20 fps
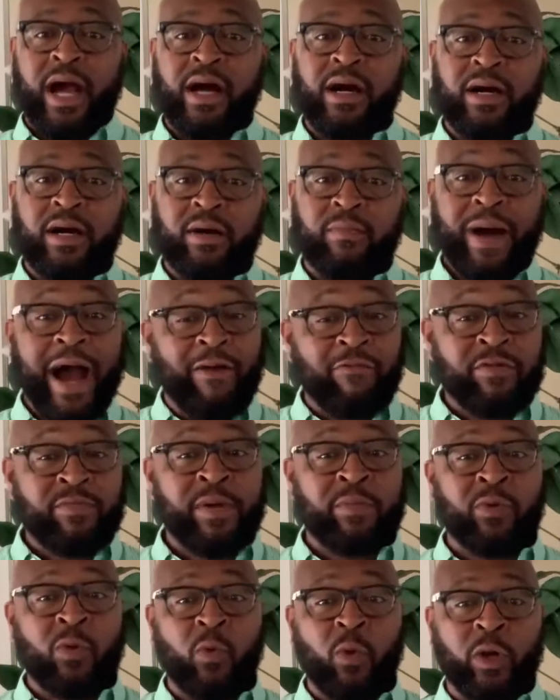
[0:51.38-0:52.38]
I
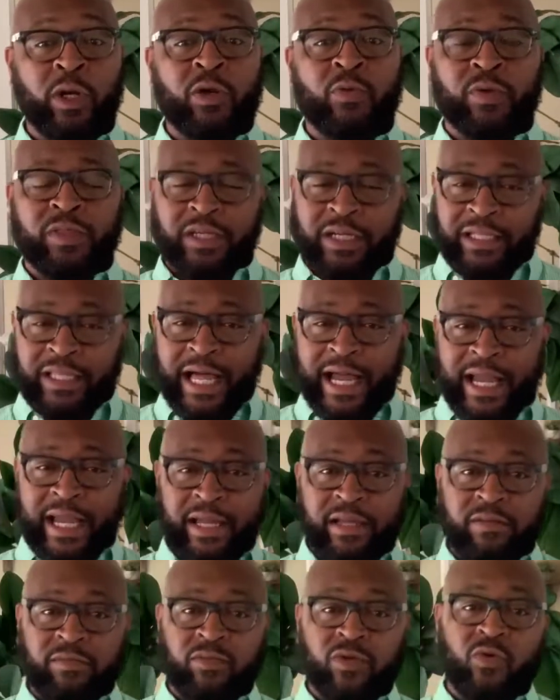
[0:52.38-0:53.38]
remember working with a
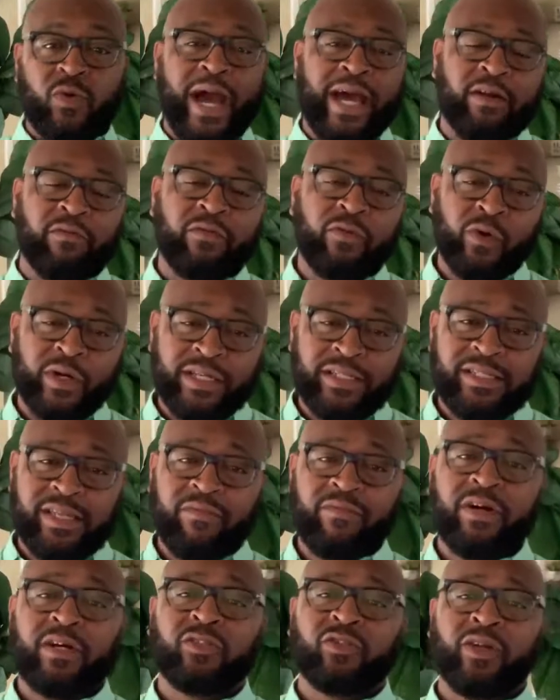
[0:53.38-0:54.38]
client who had a
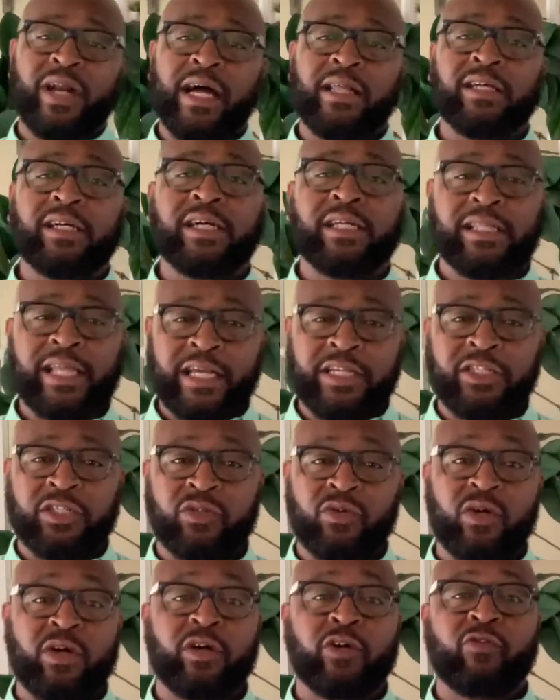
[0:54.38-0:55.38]
$4,700
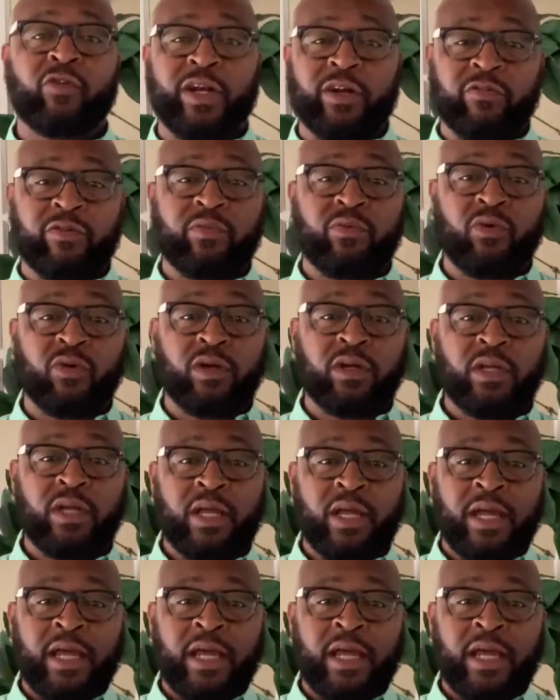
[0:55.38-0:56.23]
collection on her credit report.